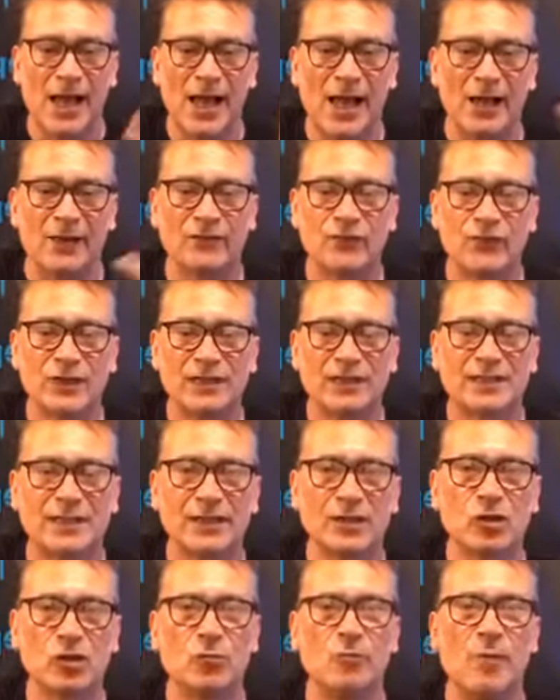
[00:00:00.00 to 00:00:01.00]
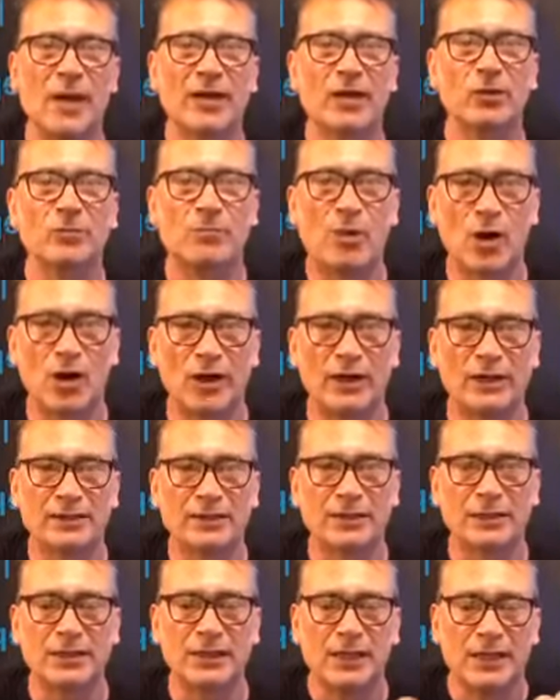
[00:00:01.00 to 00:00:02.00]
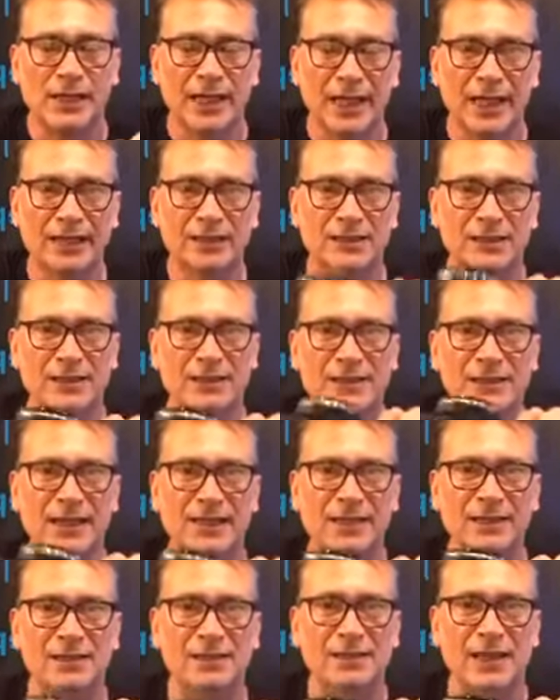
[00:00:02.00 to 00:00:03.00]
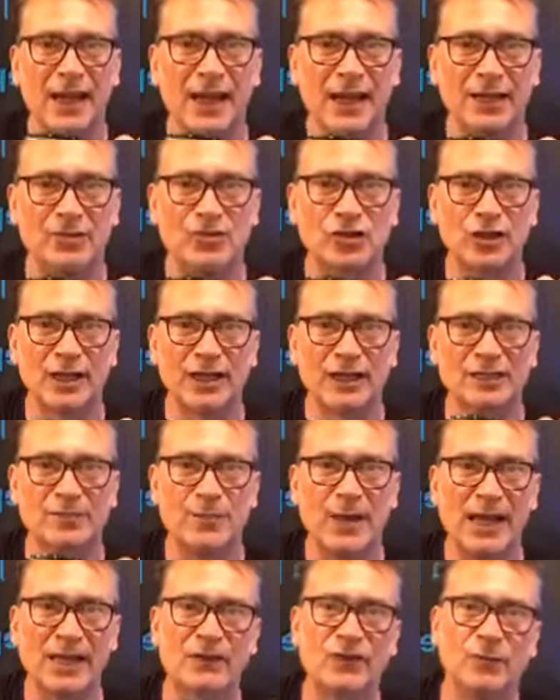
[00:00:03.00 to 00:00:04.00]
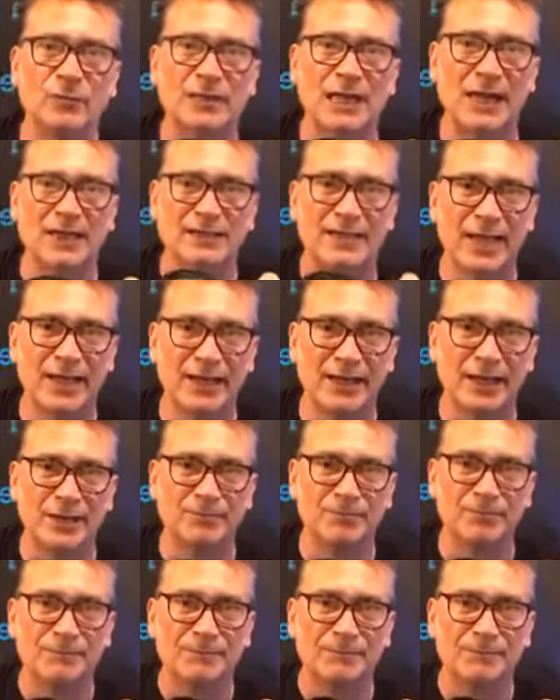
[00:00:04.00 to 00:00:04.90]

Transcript: every single metal part in this second stage is made from titanium.